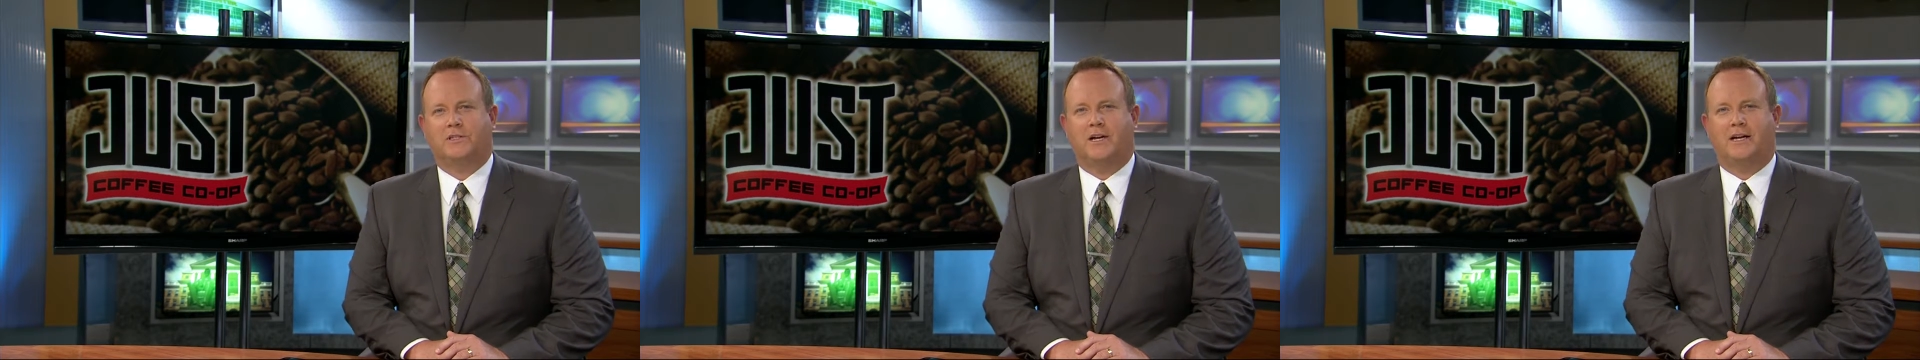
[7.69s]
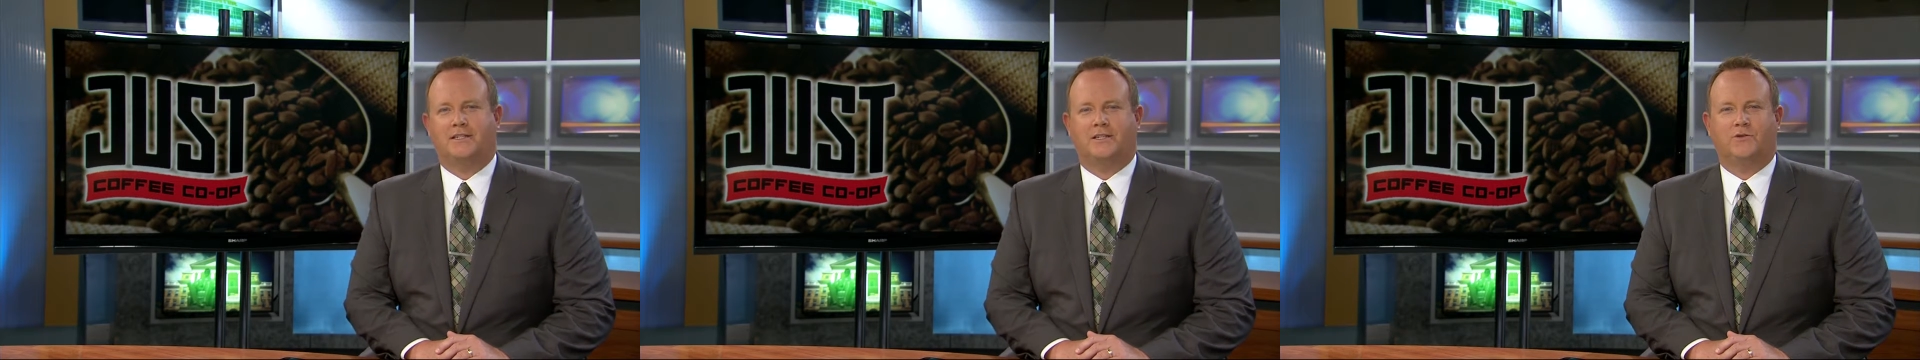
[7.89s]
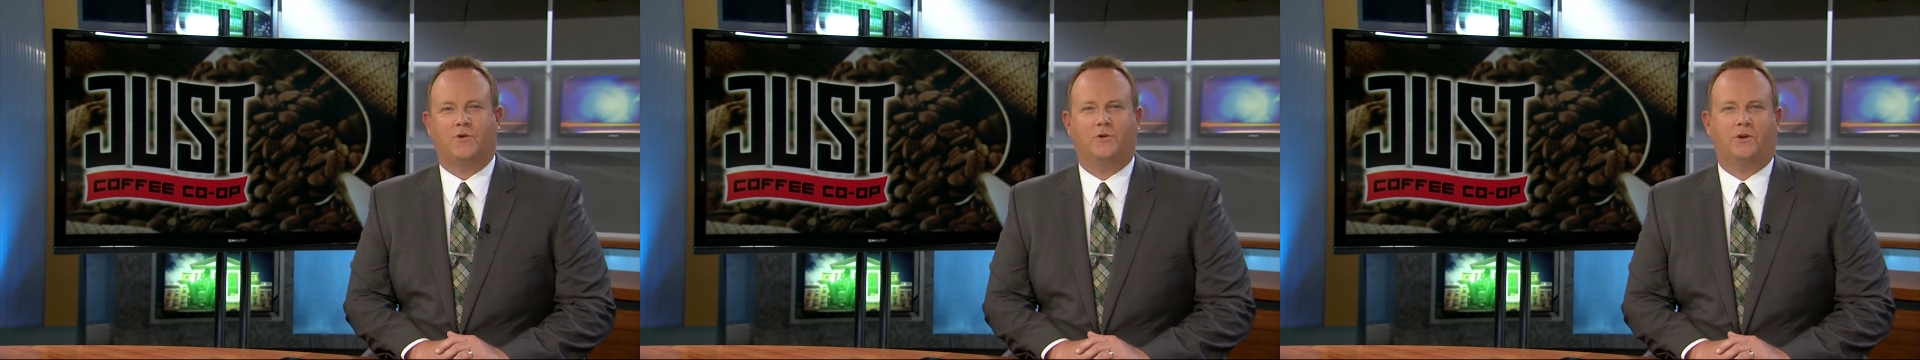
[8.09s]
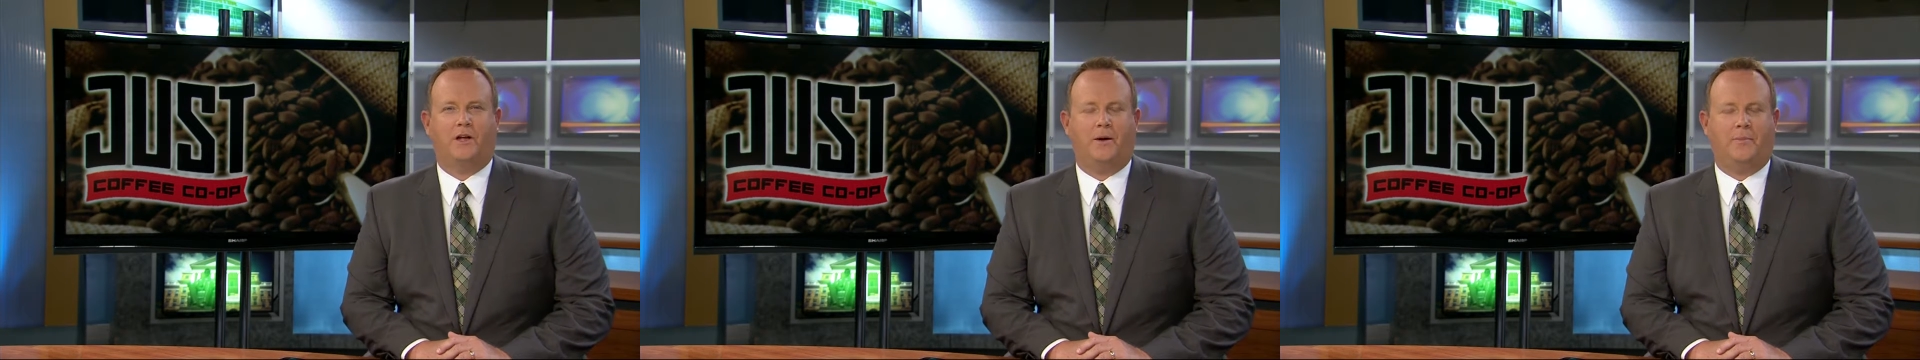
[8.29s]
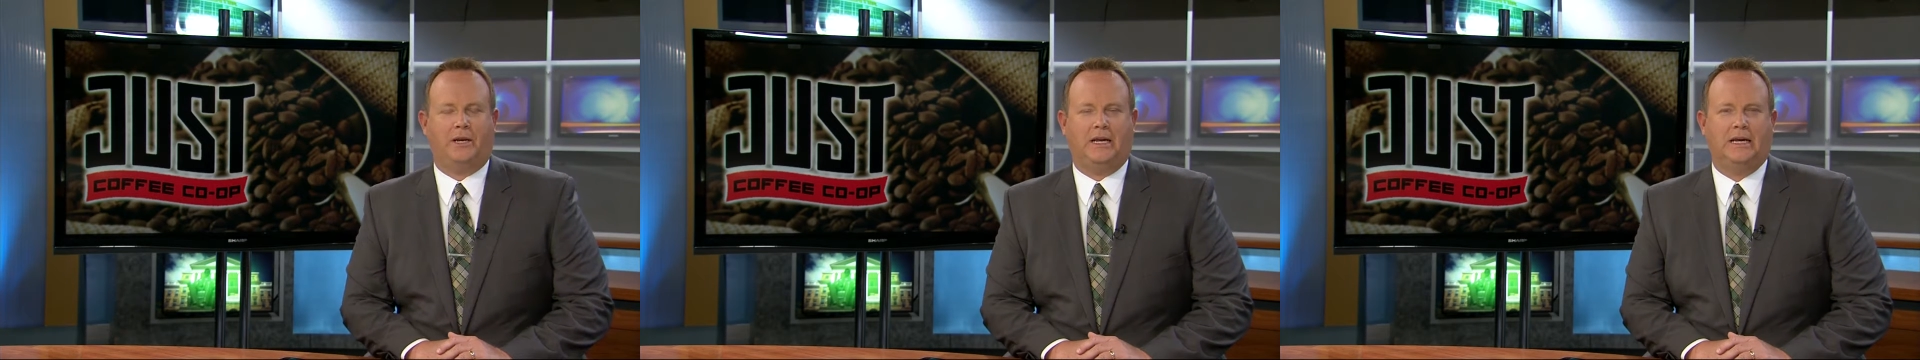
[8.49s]

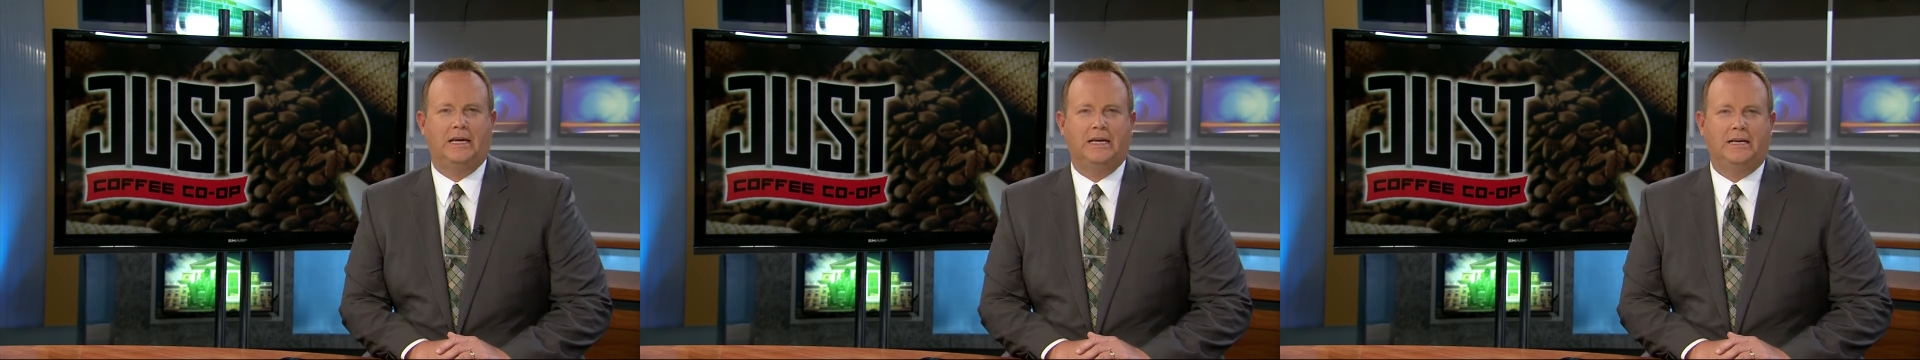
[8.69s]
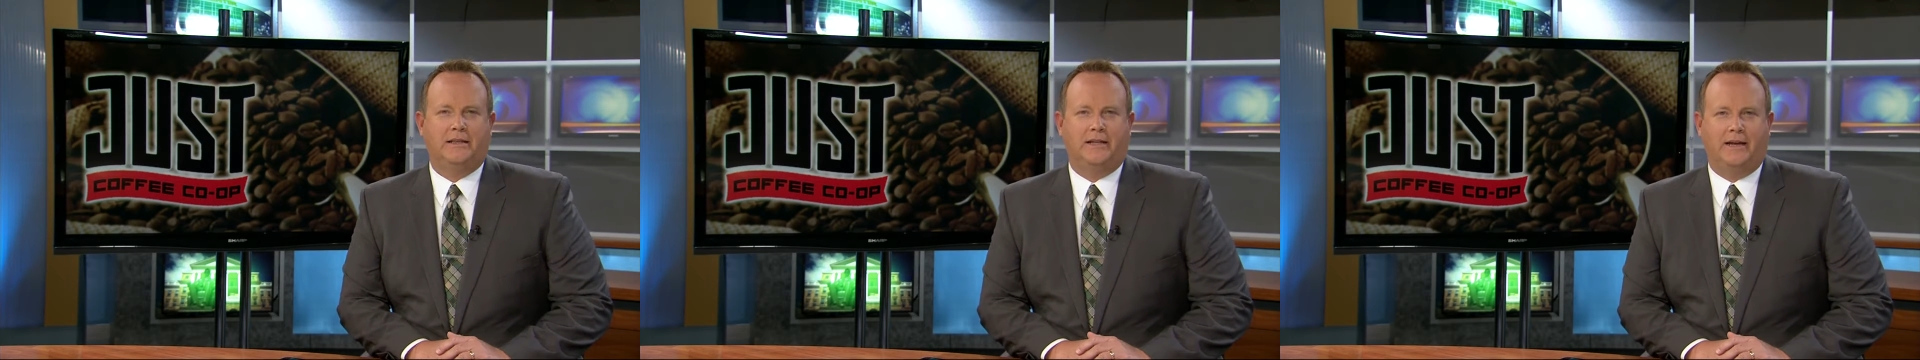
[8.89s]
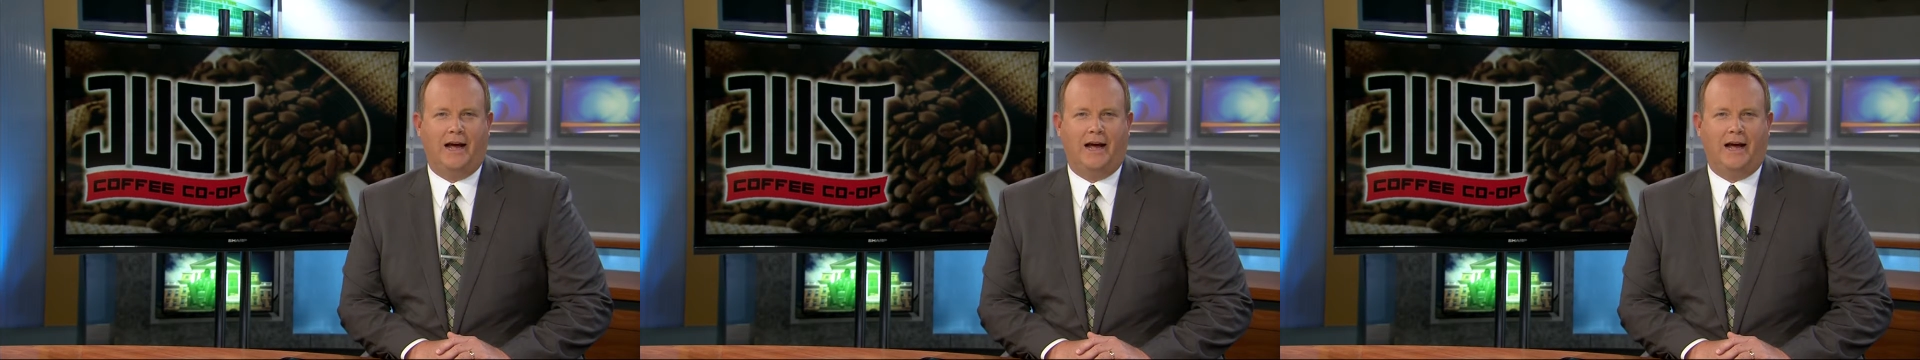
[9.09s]
Wisconsin-grown company